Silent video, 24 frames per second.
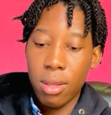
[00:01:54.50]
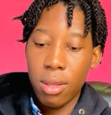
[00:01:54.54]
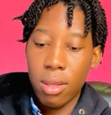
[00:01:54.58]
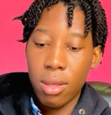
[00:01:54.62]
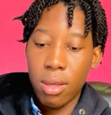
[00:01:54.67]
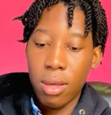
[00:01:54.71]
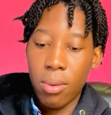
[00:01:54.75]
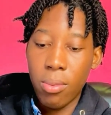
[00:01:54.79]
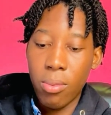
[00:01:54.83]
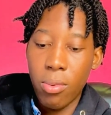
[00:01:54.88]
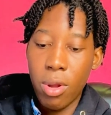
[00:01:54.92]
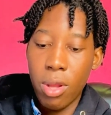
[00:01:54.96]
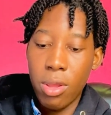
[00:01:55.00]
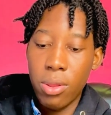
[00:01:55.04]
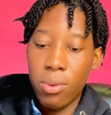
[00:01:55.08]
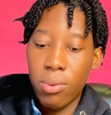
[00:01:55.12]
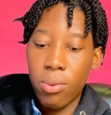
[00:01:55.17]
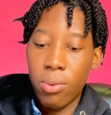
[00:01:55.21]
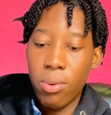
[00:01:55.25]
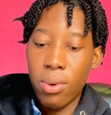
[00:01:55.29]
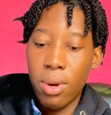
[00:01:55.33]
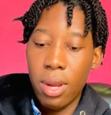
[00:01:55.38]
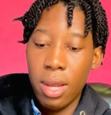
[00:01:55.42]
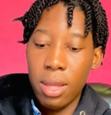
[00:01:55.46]
I'm going
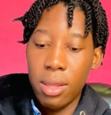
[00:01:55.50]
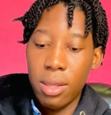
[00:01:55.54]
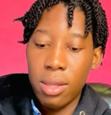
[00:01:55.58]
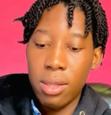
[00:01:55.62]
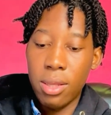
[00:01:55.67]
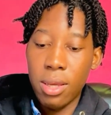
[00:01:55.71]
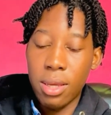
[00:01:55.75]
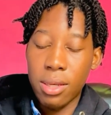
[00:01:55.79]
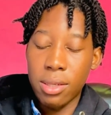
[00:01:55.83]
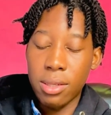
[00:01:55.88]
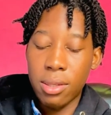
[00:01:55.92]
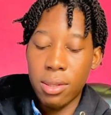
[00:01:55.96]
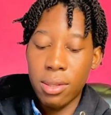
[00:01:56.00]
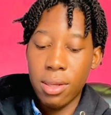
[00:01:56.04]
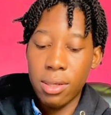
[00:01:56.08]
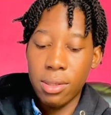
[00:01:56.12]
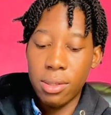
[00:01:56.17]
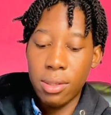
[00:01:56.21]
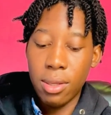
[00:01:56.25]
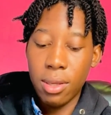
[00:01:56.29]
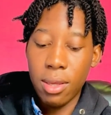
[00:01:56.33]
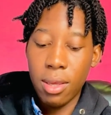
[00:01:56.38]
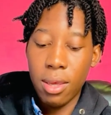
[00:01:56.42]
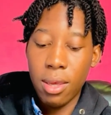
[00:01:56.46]
to write it as
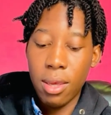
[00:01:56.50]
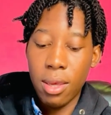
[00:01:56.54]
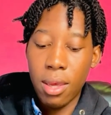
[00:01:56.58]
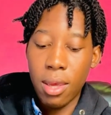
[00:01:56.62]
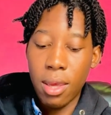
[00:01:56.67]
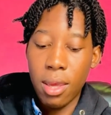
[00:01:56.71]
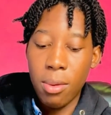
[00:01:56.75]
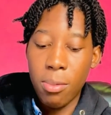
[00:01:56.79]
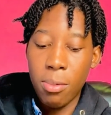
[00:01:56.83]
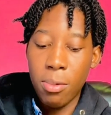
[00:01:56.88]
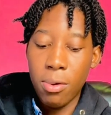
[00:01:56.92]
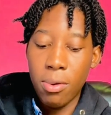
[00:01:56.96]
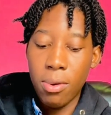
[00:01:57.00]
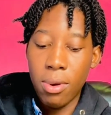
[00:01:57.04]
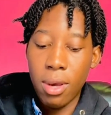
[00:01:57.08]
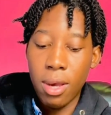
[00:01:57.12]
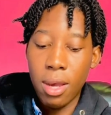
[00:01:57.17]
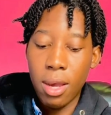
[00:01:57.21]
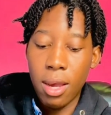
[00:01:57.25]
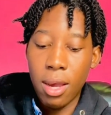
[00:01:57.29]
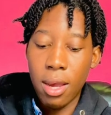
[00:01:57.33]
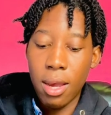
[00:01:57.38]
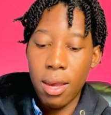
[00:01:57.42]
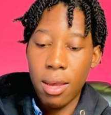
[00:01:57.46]
testing email.
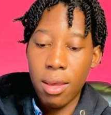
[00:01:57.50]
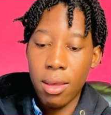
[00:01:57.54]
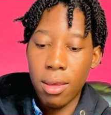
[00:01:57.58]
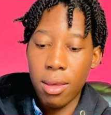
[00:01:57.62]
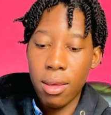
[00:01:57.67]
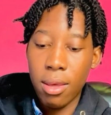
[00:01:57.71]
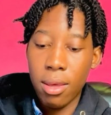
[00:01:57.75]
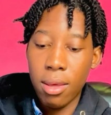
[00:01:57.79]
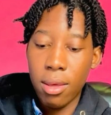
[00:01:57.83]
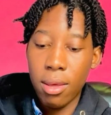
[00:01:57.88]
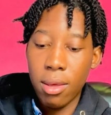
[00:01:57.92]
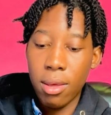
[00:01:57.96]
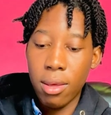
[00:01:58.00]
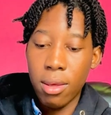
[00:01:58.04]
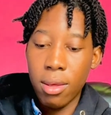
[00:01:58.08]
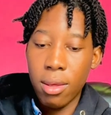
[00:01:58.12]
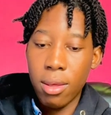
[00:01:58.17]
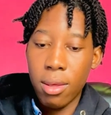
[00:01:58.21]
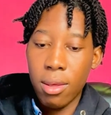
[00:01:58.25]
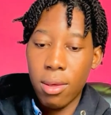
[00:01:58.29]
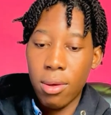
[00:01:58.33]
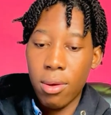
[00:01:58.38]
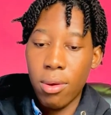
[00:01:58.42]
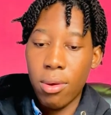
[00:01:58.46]

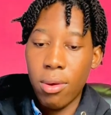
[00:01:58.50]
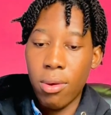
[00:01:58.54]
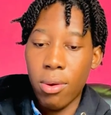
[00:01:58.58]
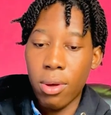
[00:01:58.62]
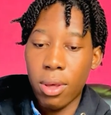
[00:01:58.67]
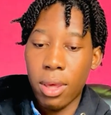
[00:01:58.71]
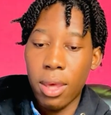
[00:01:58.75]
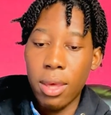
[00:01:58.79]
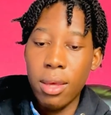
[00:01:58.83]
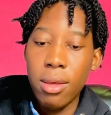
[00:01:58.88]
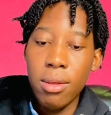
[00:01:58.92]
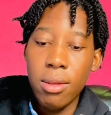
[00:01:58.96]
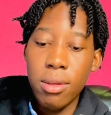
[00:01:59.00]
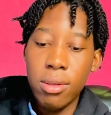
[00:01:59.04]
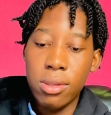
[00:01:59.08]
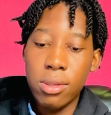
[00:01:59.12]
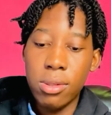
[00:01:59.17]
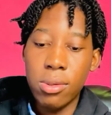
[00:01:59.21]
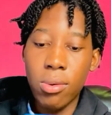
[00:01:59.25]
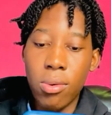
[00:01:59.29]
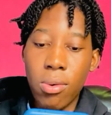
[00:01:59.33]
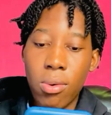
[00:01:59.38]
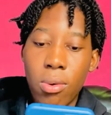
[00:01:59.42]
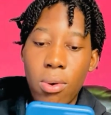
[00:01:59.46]
Okay,
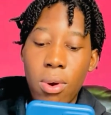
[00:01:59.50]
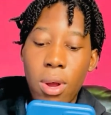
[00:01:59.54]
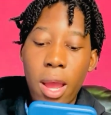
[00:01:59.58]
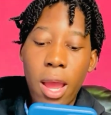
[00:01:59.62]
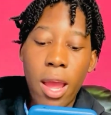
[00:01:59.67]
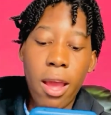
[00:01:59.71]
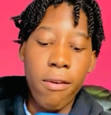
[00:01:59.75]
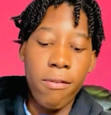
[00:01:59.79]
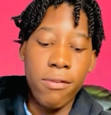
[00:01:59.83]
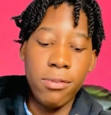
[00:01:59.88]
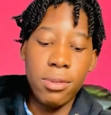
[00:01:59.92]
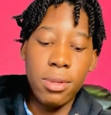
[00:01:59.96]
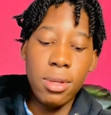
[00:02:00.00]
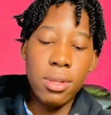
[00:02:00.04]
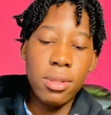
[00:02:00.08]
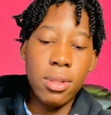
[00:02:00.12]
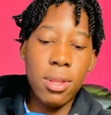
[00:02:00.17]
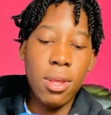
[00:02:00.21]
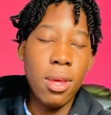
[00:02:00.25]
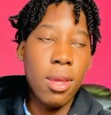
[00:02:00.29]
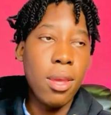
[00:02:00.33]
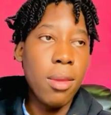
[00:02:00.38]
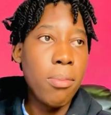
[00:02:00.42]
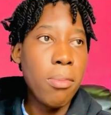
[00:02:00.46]
so I've sent
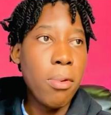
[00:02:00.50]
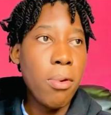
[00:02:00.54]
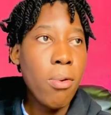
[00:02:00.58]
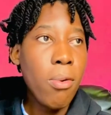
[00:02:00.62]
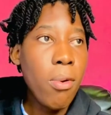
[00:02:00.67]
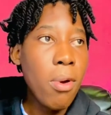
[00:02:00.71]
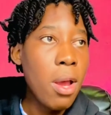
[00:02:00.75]
the email.